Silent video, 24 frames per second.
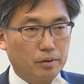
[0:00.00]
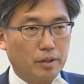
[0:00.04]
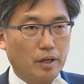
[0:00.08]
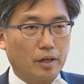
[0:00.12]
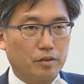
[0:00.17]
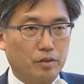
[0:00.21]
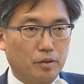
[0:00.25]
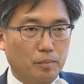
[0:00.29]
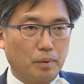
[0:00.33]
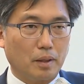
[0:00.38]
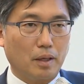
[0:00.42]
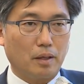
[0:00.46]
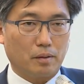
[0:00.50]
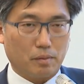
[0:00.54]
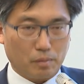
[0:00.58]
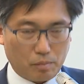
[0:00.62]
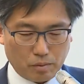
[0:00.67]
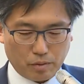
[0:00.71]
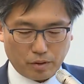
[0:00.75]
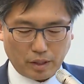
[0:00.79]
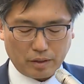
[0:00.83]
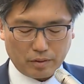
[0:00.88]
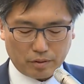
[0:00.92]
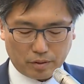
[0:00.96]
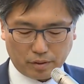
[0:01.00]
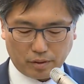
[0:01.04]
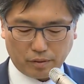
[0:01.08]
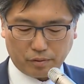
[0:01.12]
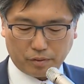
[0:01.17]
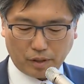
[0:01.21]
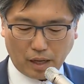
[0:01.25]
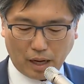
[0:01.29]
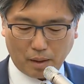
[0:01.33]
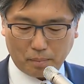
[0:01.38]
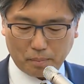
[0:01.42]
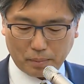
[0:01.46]
touch upon
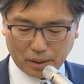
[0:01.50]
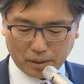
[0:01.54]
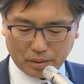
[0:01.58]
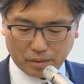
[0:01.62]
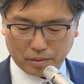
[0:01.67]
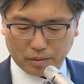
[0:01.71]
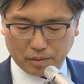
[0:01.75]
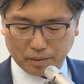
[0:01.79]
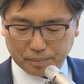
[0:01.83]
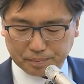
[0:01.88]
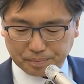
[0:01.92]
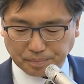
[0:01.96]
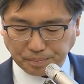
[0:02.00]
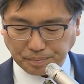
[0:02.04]
sensitive topics.